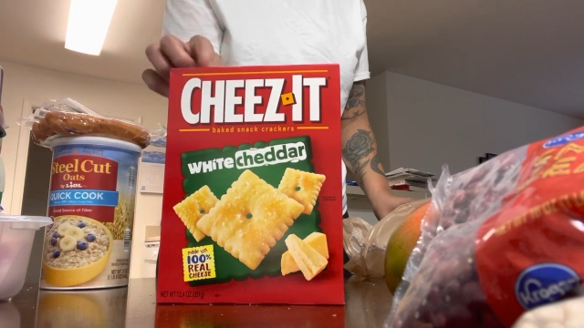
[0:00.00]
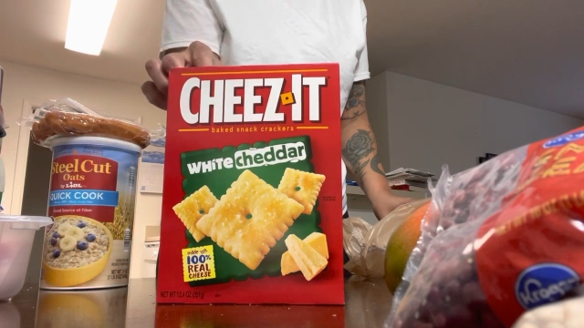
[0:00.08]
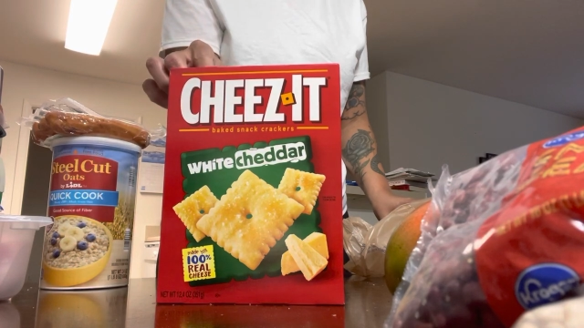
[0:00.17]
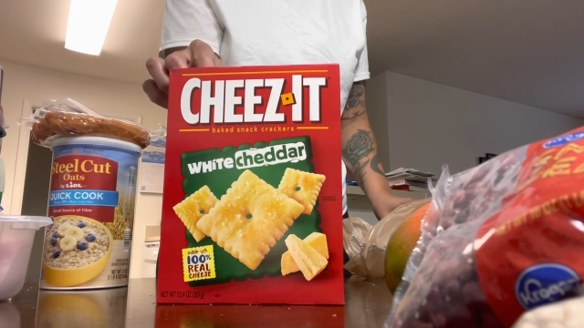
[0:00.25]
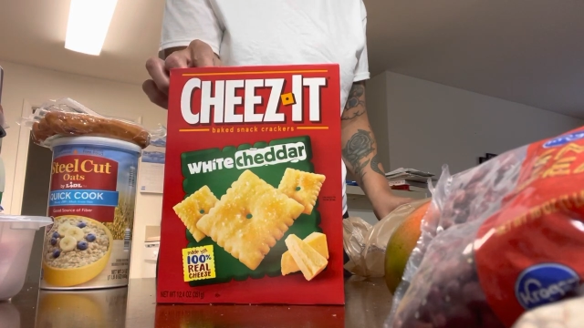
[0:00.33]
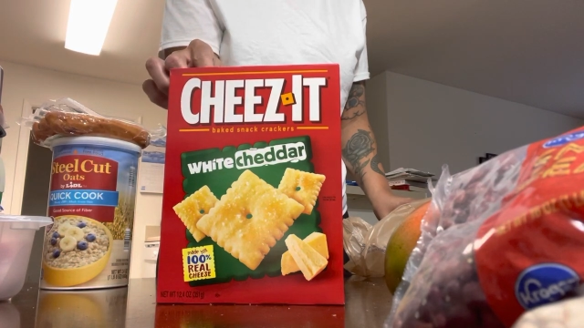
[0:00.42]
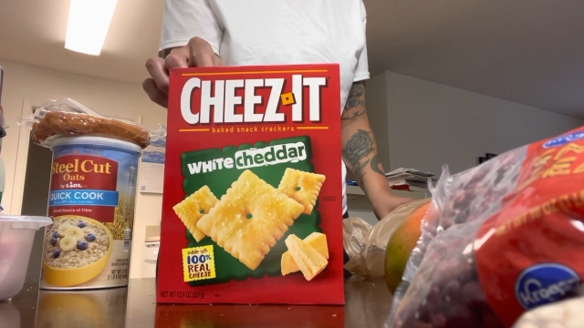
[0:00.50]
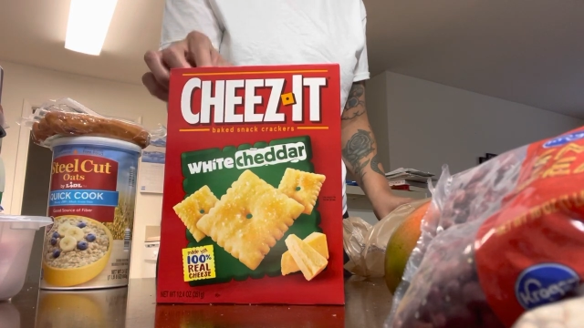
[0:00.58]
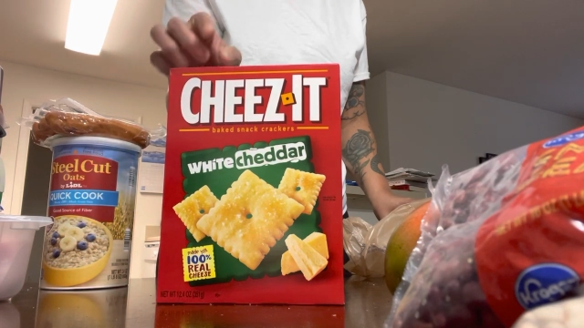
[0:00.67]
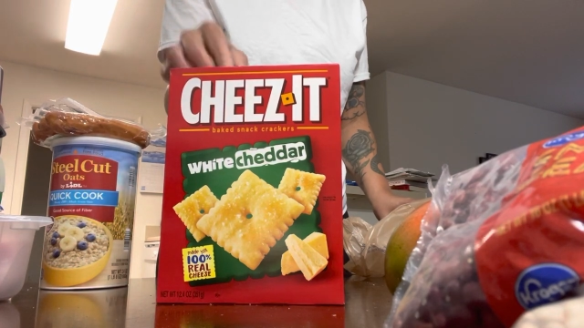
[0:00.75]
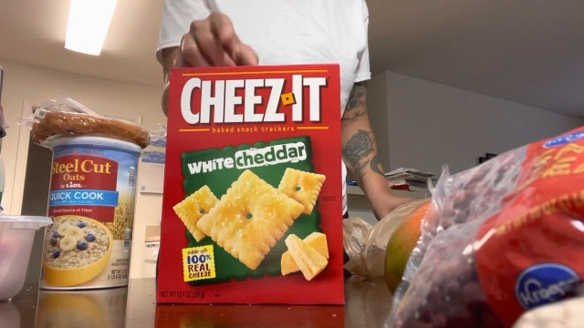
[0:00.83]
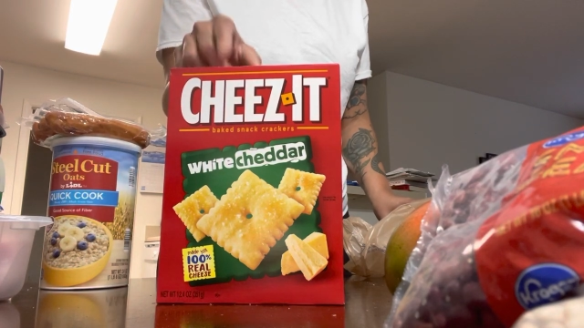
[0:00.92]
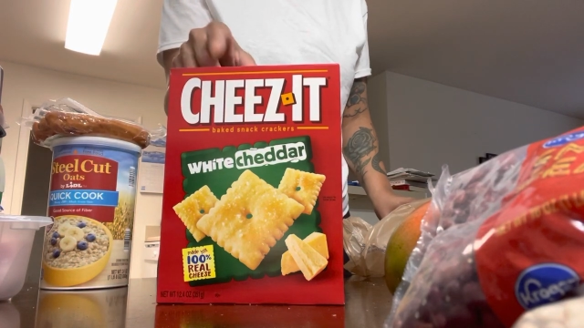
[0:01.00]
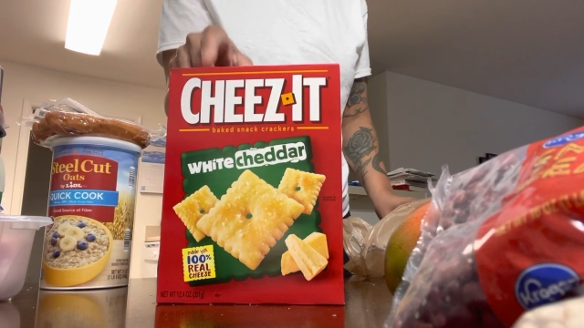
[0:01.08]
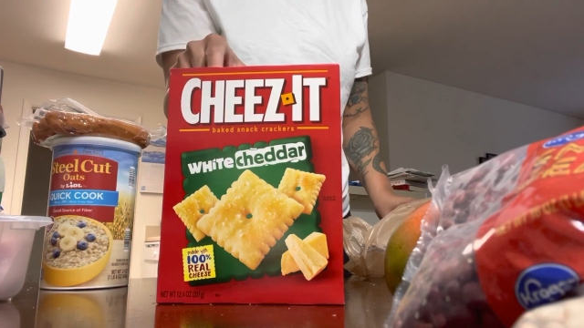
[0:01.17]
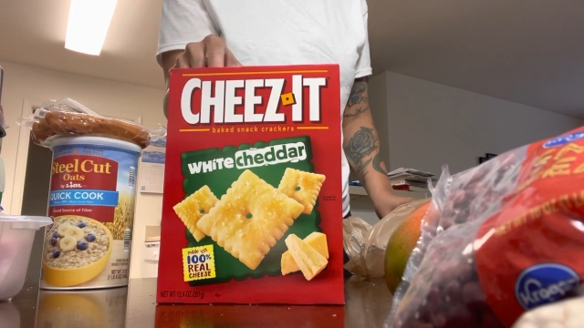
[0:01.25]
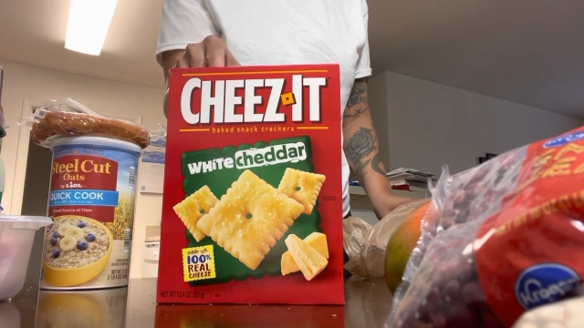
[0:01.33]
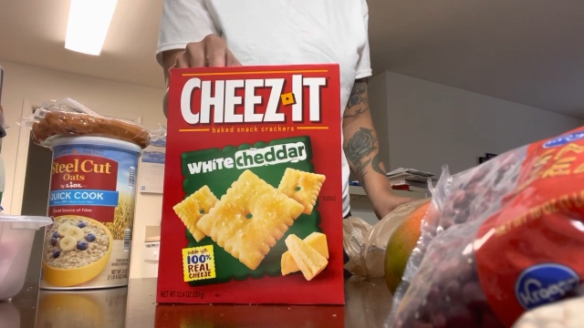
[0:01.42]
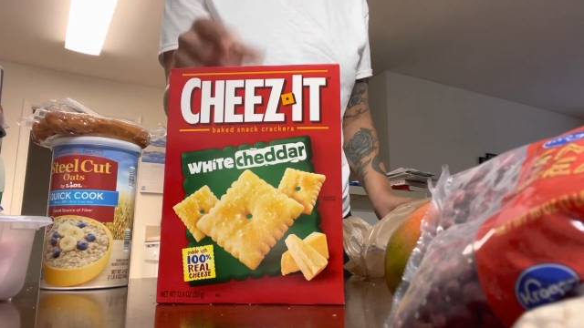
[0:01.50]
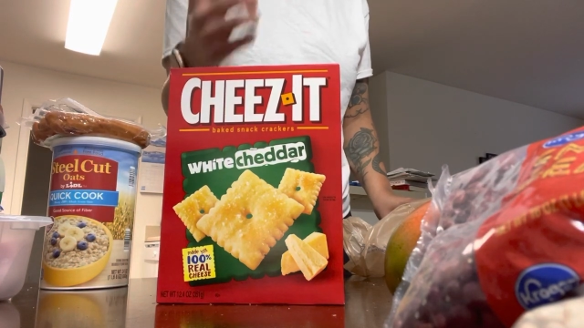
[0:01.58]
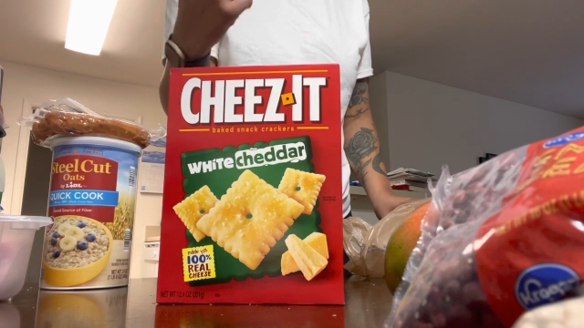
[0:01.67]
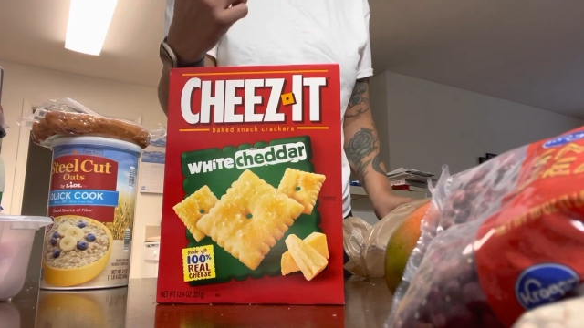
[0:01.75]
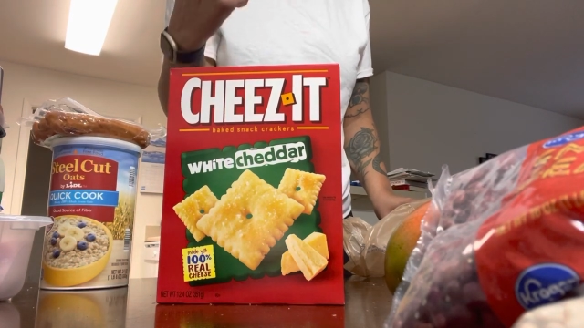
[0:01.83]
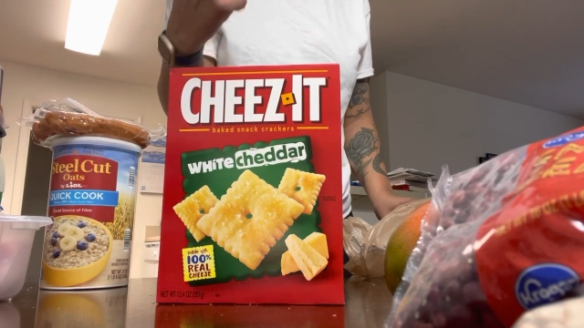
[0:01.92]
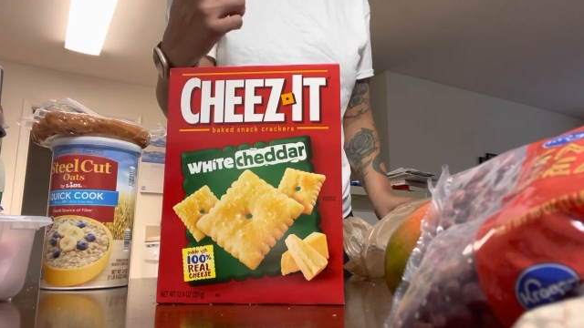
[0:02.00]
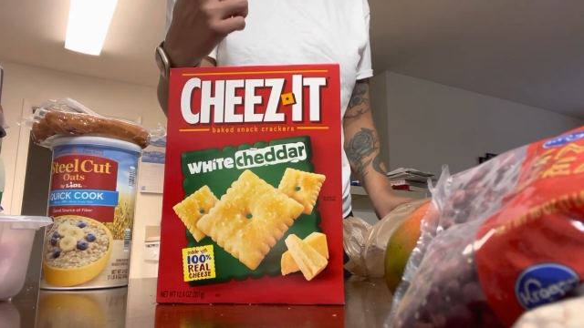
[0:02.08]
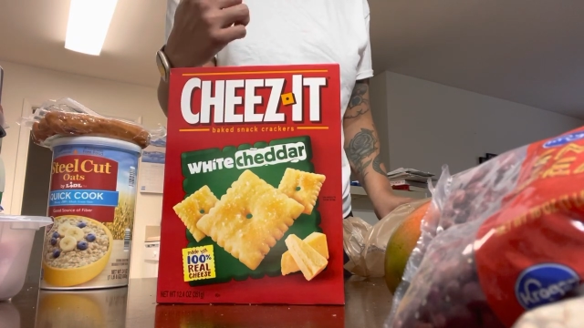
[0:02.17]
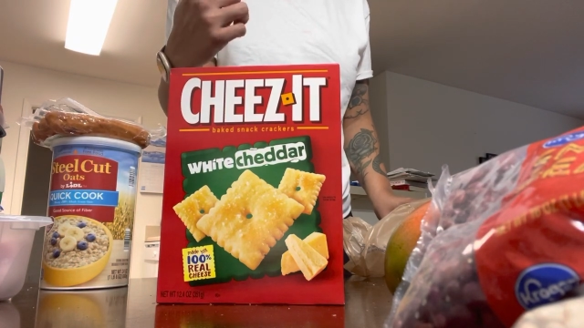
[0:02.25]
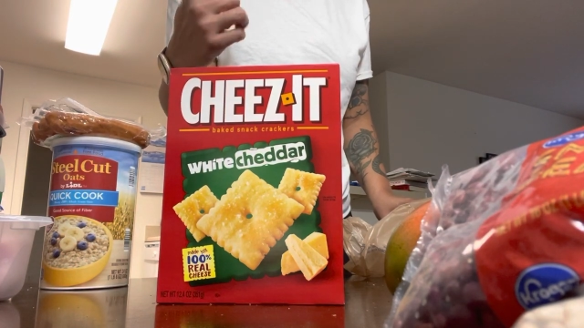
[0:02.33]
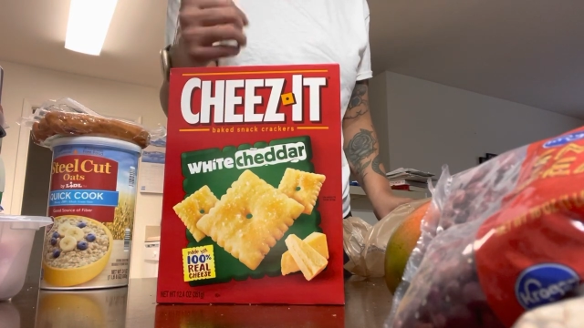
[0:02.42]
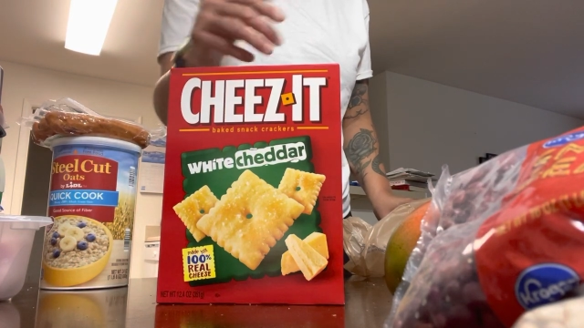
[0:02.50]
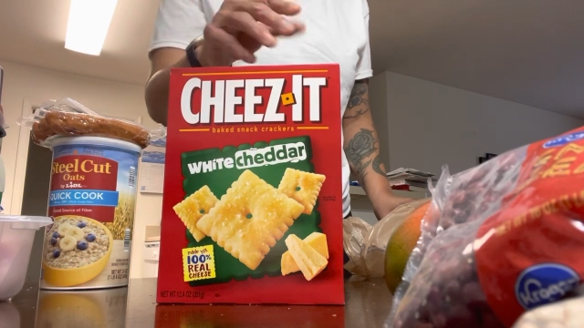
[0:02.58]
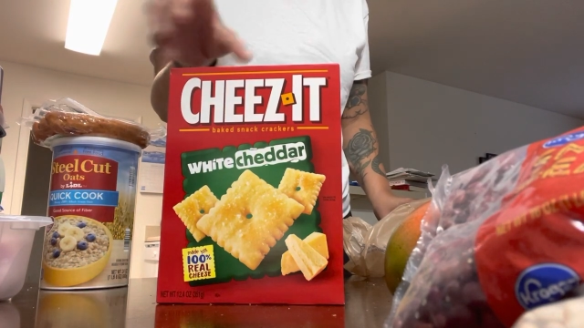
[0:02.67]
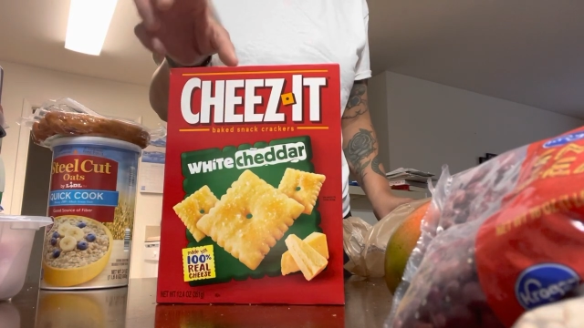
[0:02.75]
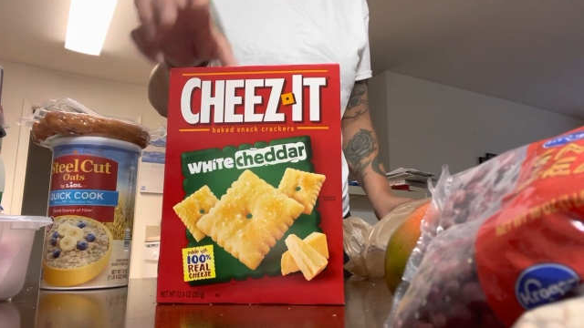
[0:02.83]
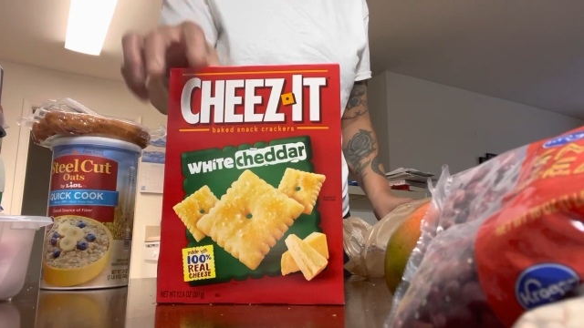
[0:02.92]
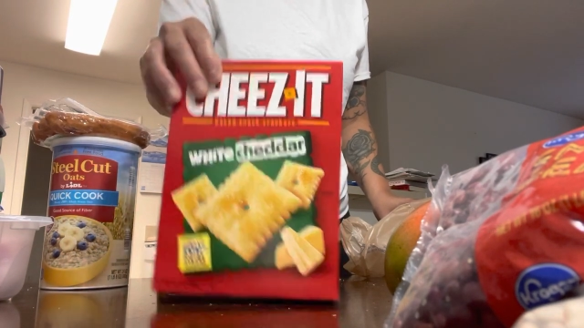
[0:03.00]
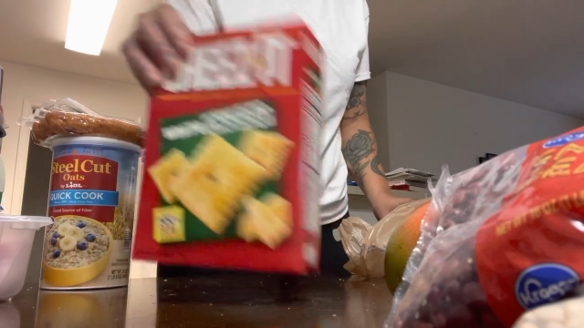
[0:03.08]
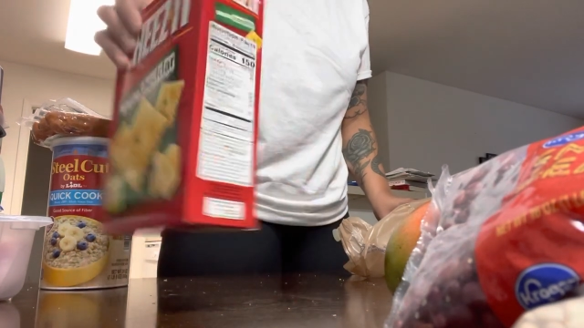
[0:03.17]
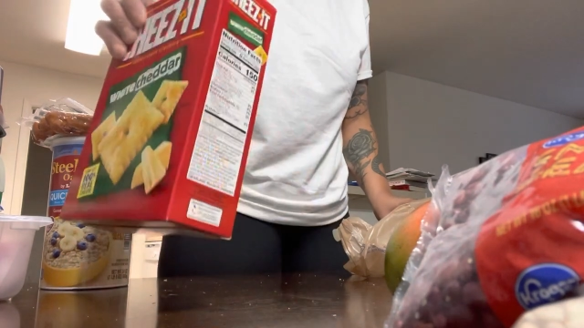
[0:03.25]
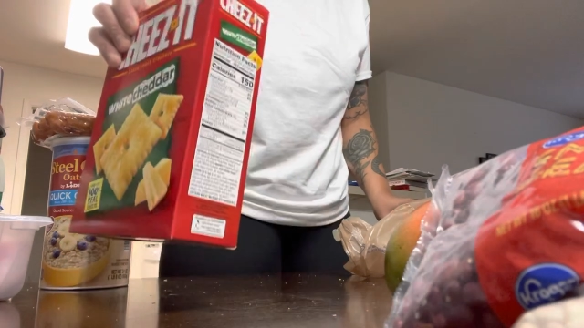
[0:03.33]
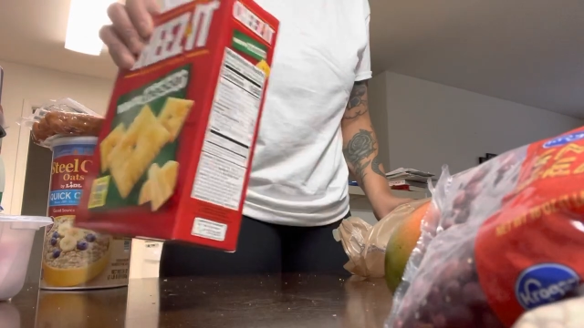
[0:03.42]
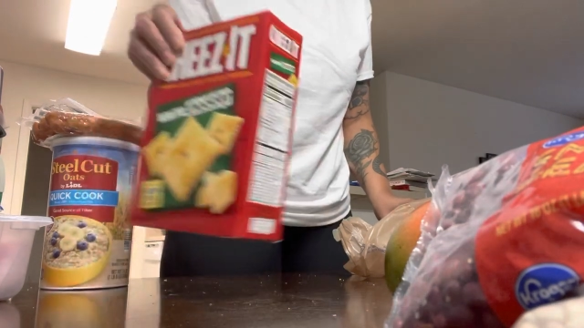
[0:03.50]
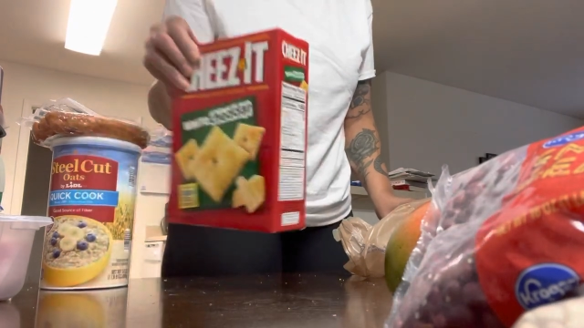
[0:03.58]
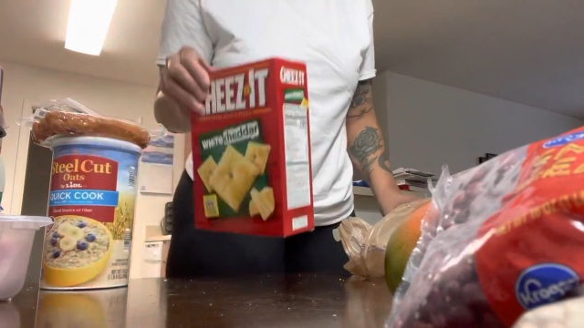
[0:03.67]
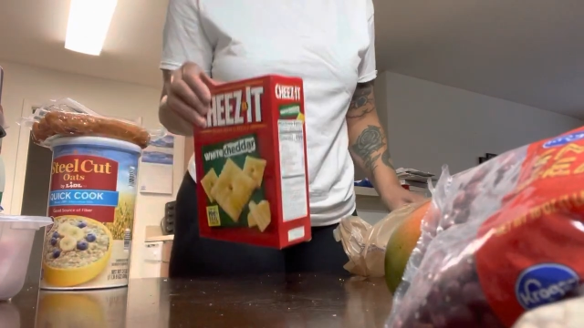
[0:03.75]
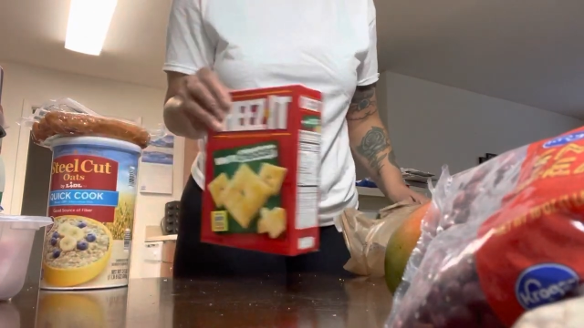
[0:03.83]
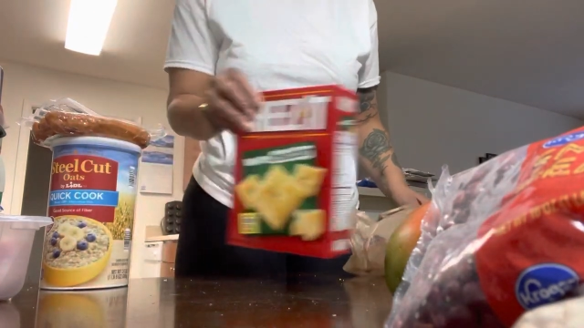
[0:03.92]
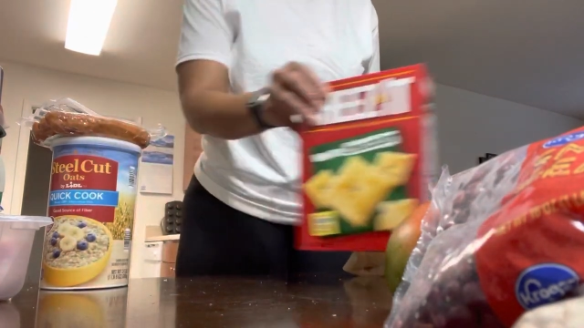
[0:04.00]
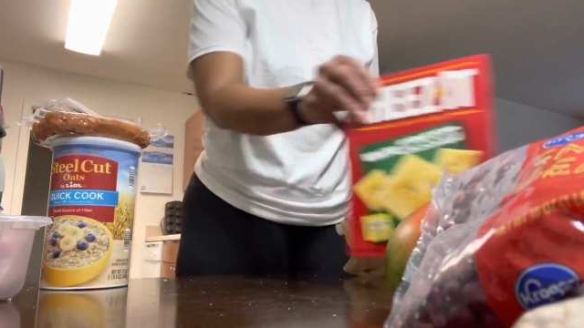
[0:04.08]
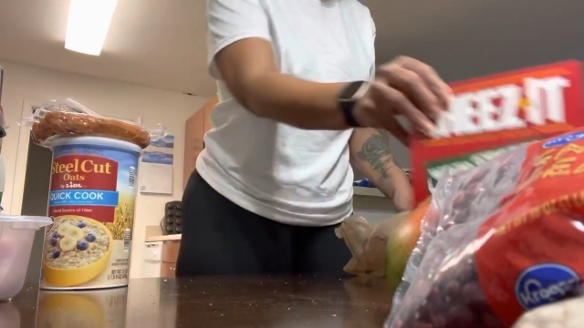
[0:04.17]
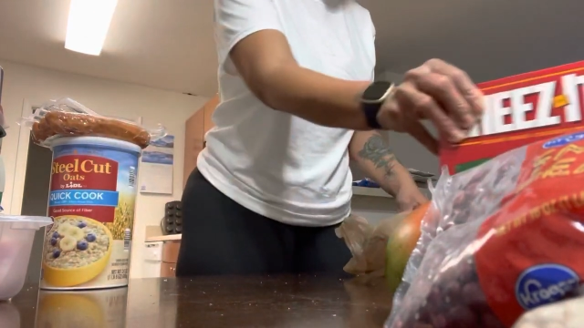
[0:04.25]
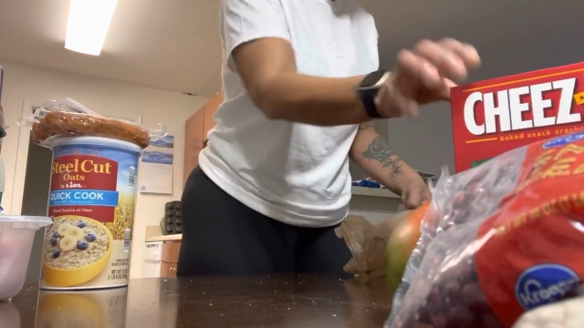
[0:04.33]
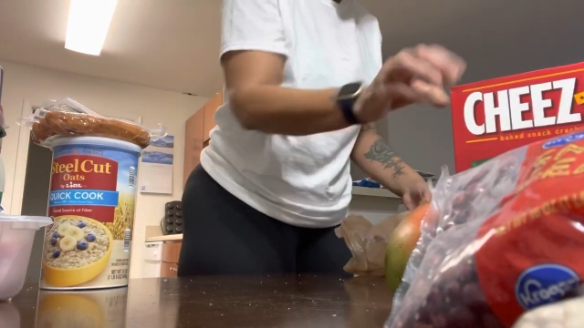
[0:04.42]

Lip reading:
Nobody's mouth can be seen.